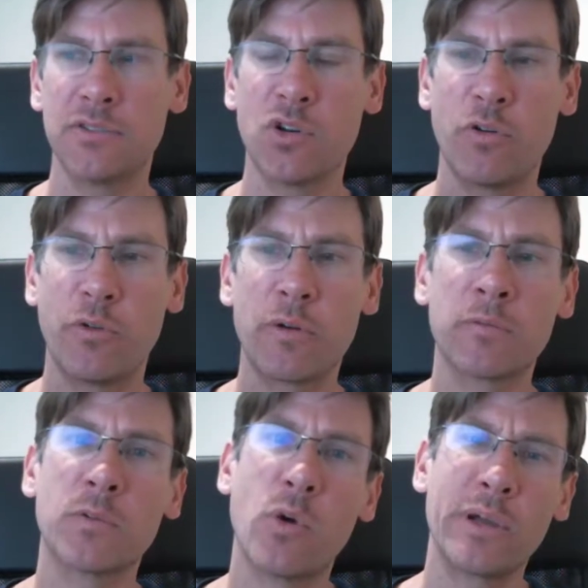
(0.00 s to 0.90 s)
So
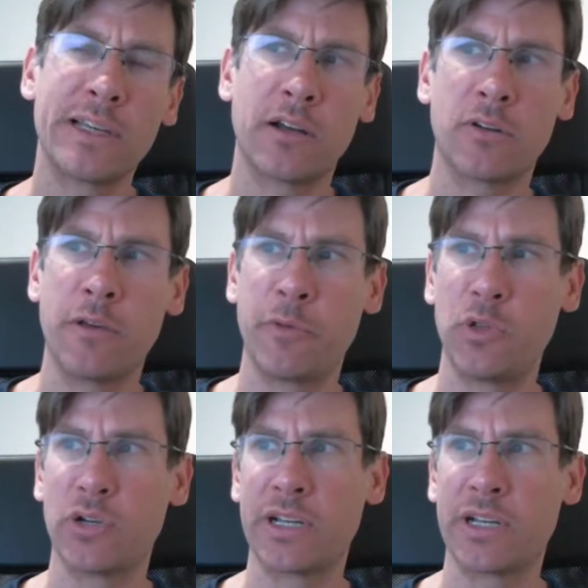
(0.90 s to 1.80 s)
going down, if we
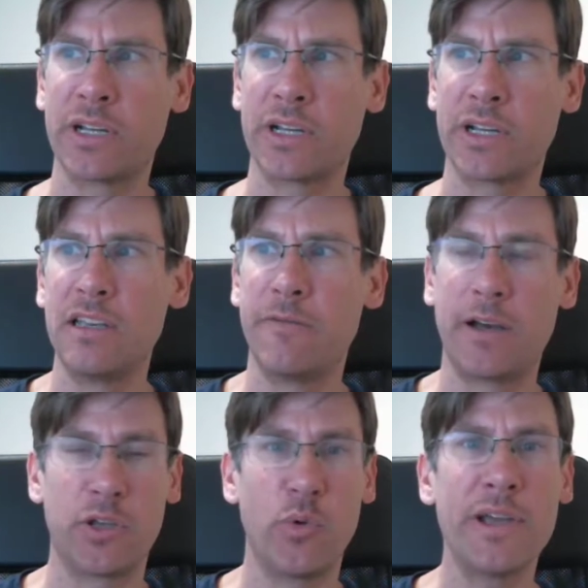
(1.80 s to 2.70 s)
look at the
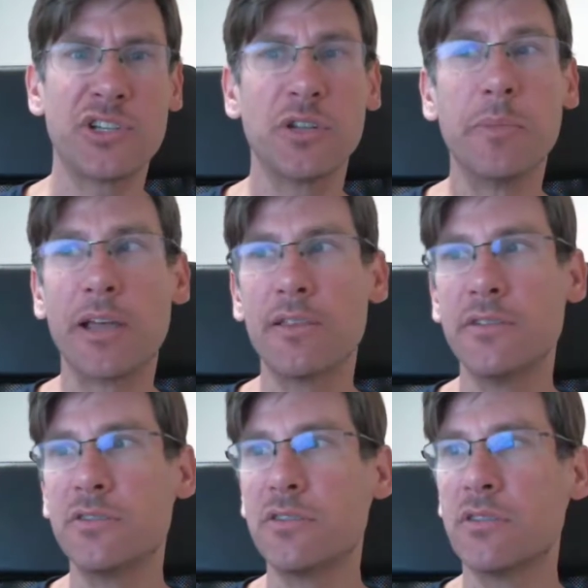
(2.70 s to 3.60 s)
evaluation
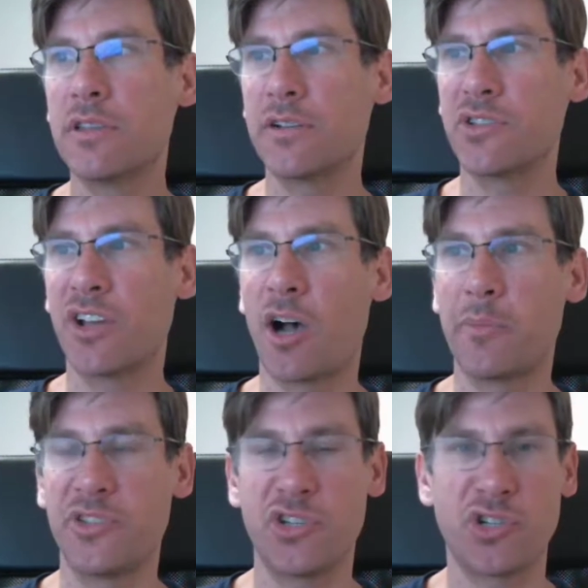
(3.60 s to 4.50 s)
methods, there's the
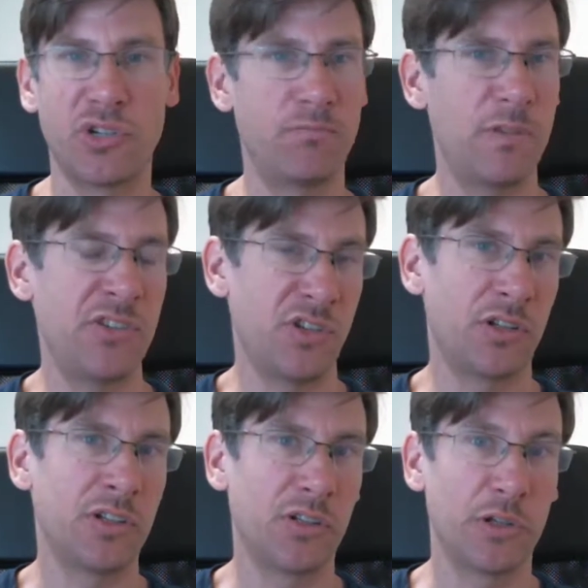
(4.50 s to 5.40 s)
composition. Is
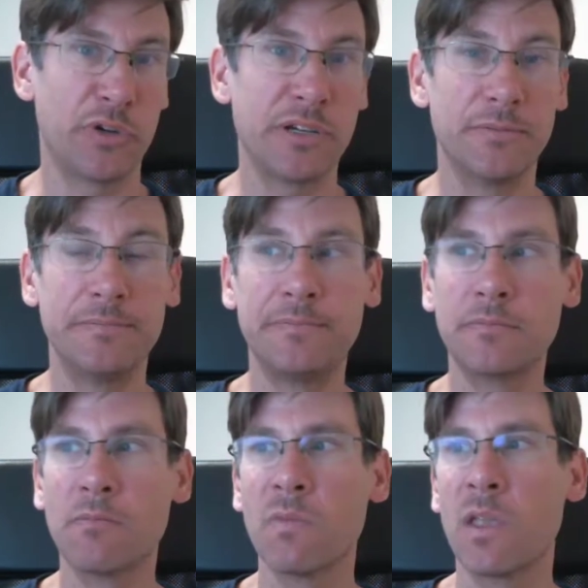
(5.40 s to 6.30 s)
it clearly written?
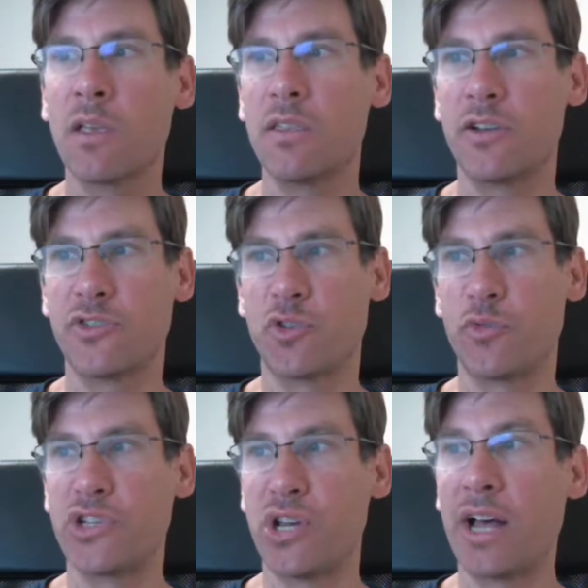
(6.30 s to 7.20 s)
There's
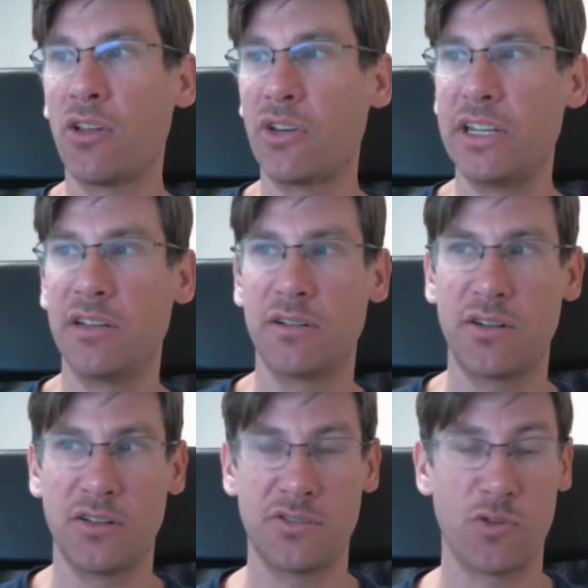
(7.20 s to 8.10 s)
originality.
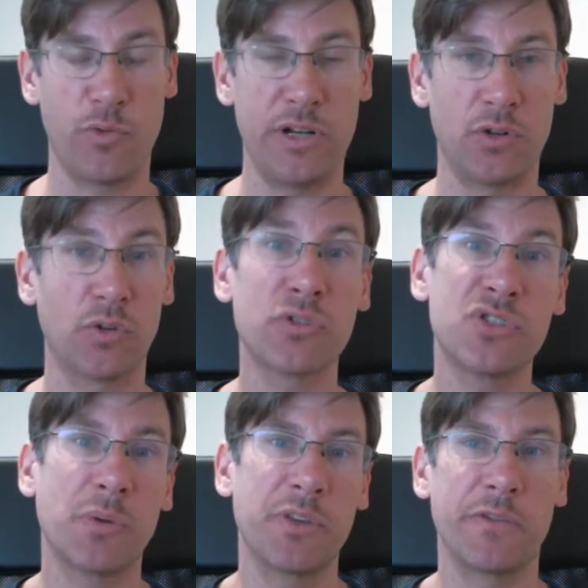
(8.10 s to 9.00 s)
Does the reader learn
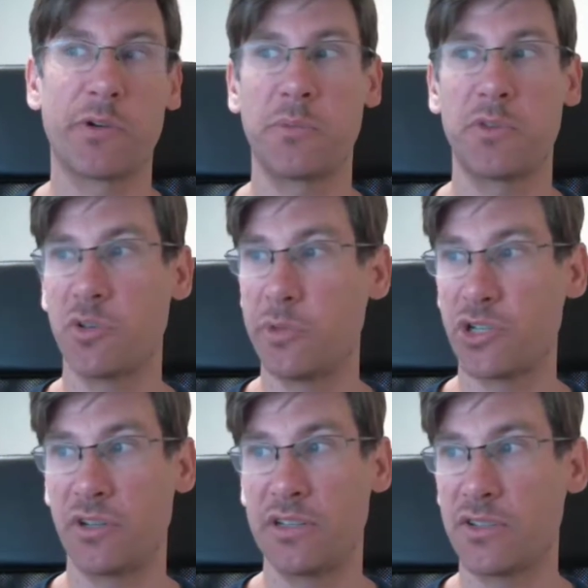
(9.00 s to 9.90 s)
something from the
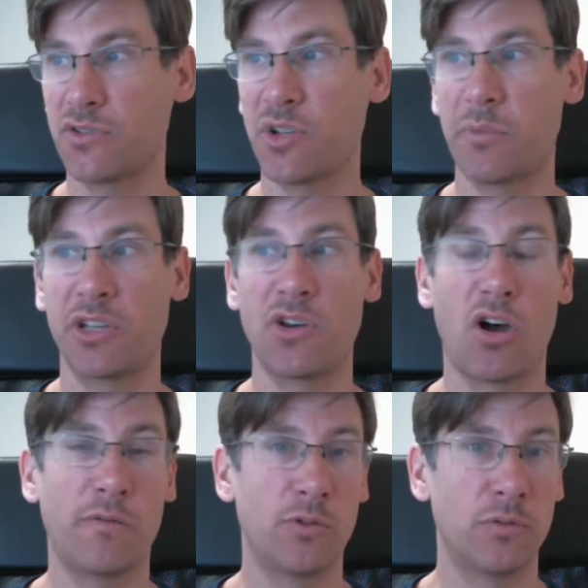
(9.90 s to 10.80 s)
submission? Is there something
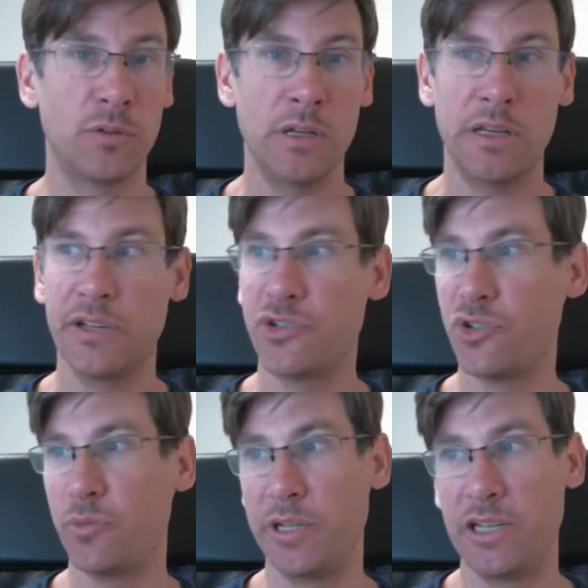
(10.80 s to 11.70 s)
novel? It
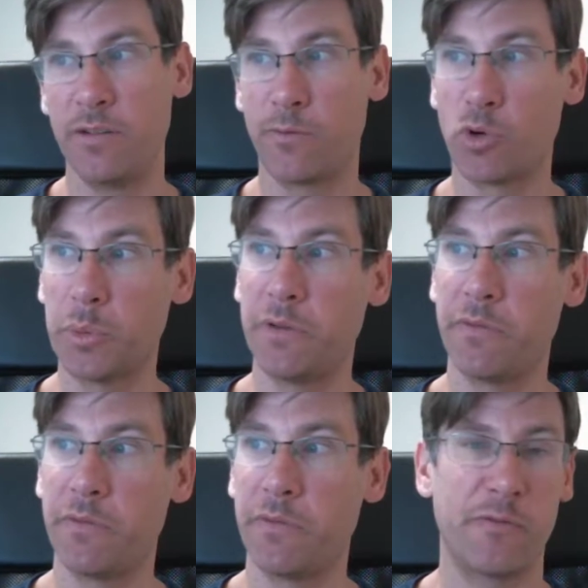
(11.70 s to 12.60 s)
should be informative,
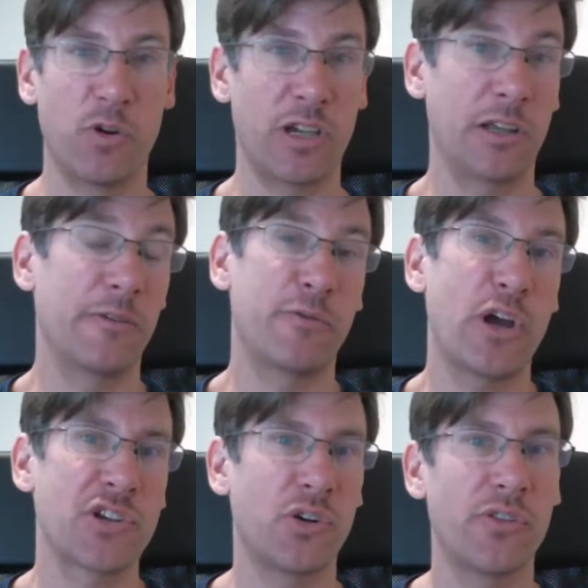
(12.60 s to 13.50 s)
thought-provoking, and
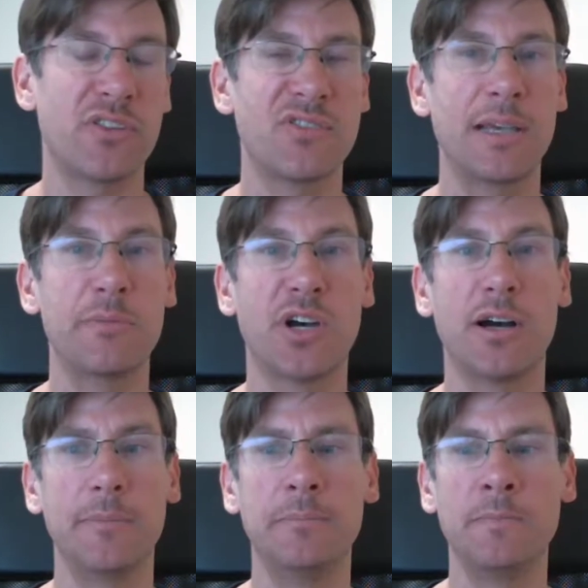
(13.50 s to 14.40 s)
fresh all at the same
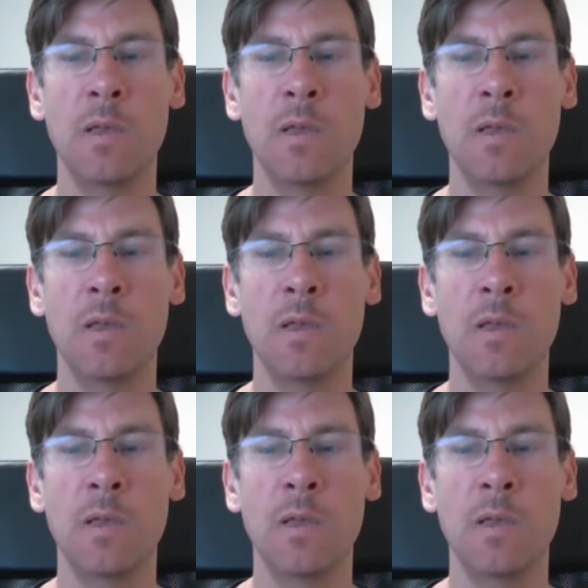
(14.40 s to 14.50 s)
time.